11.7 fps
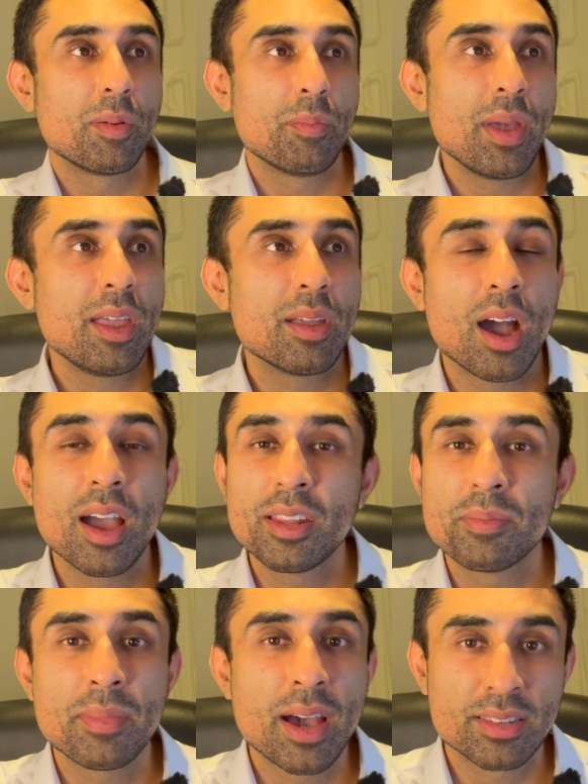I
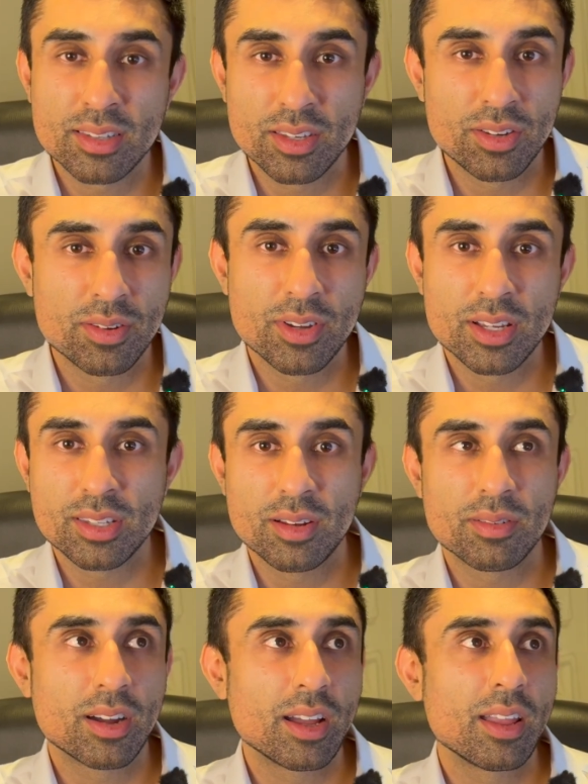did maths at university,
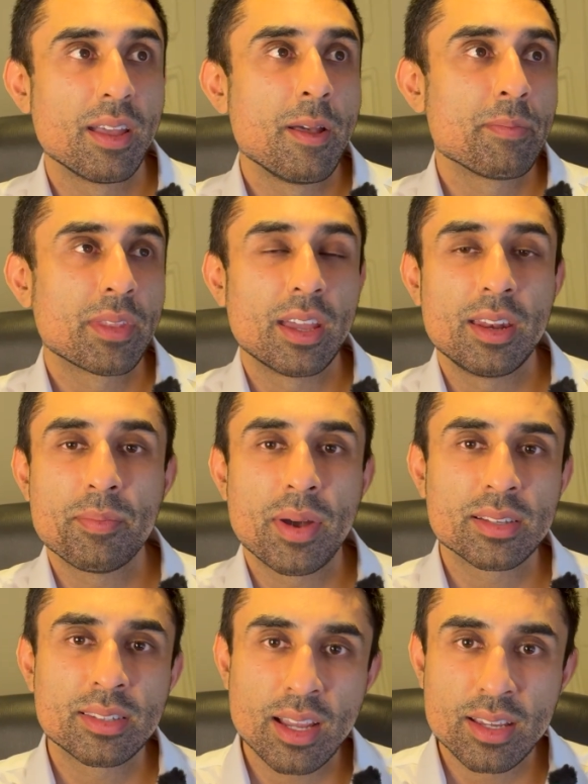right? And in my
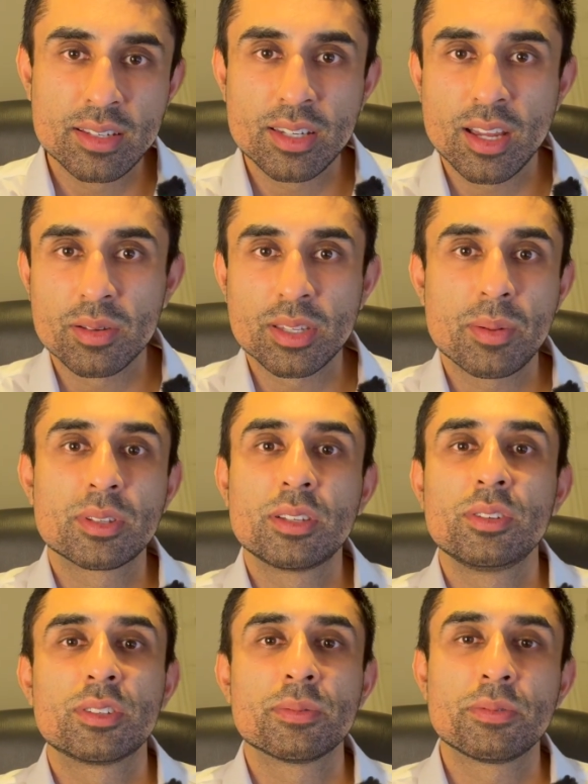second year, I was able to
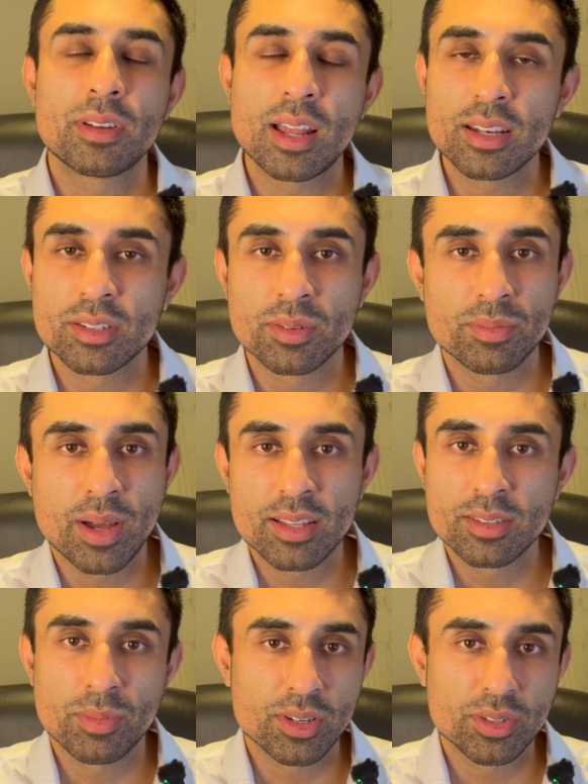do some financial
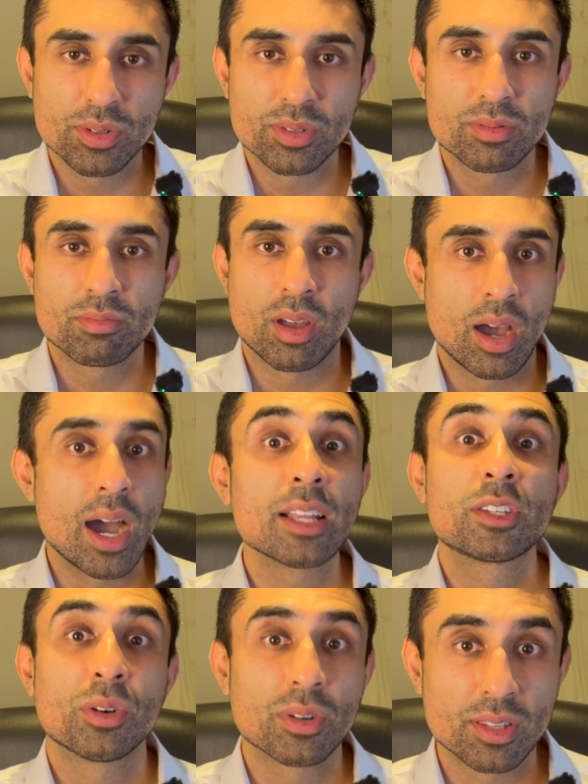maths modules. I
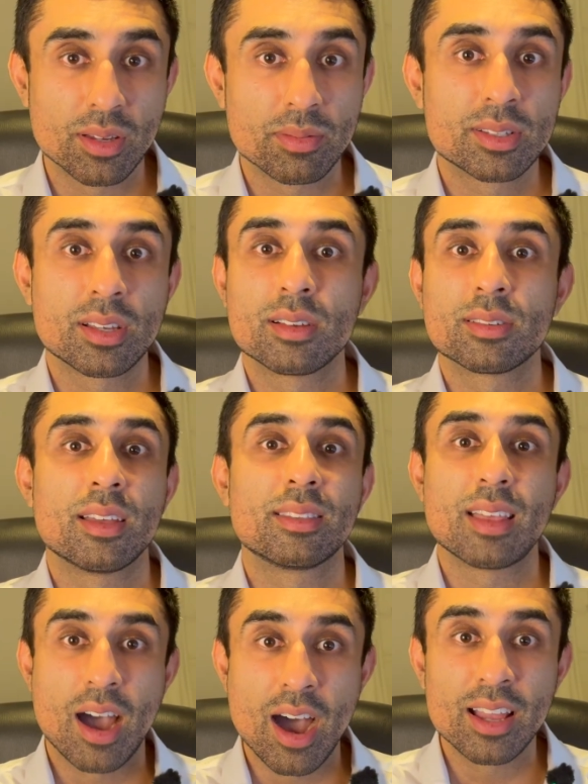took them because I was like,
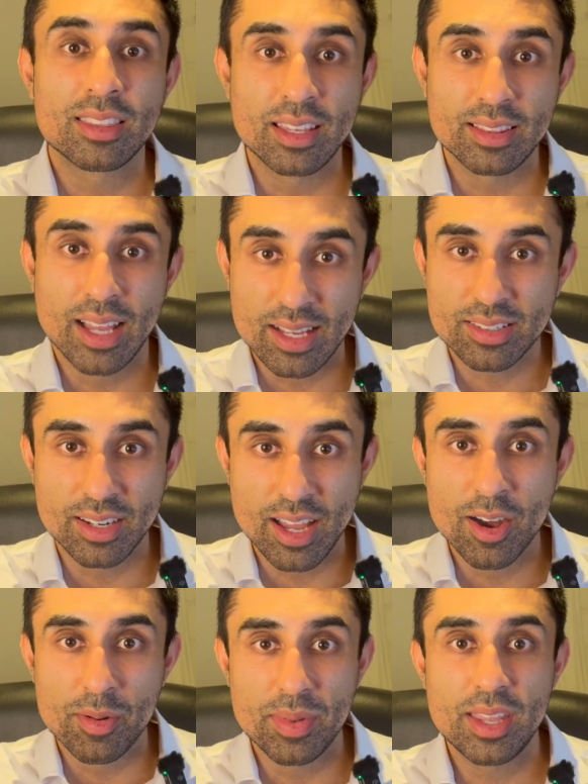I think that's going to
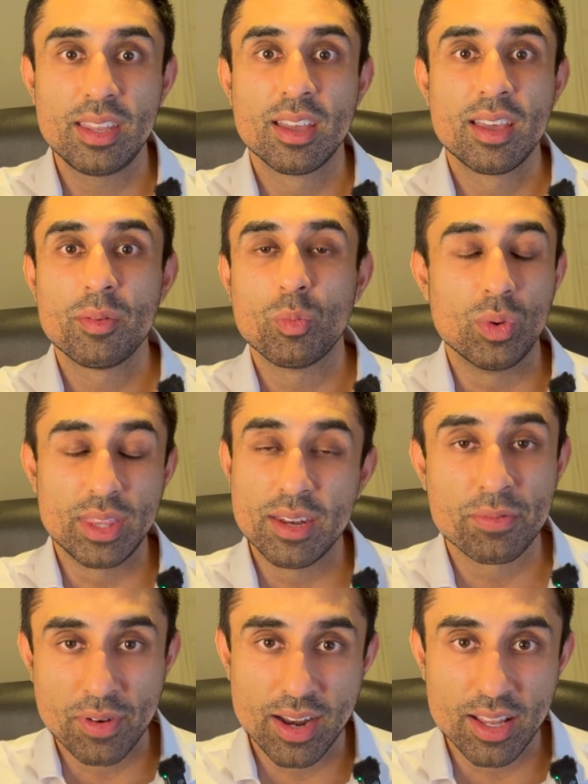help me within
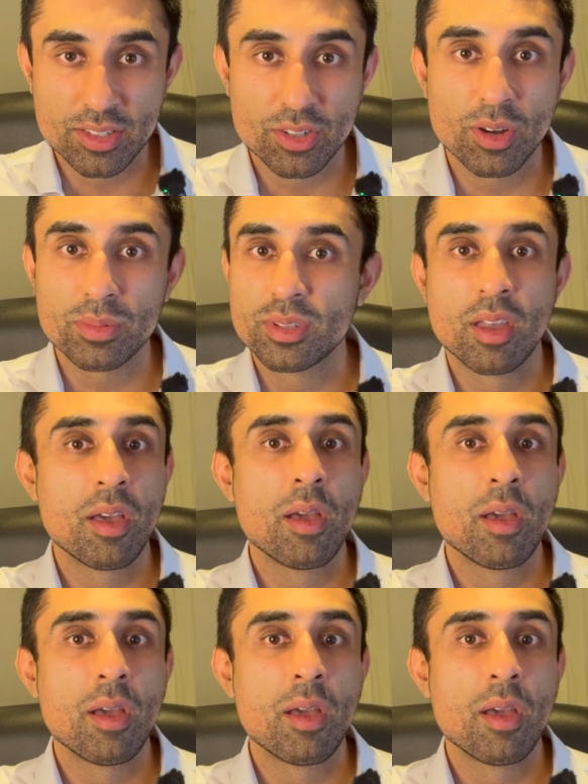finance jobs.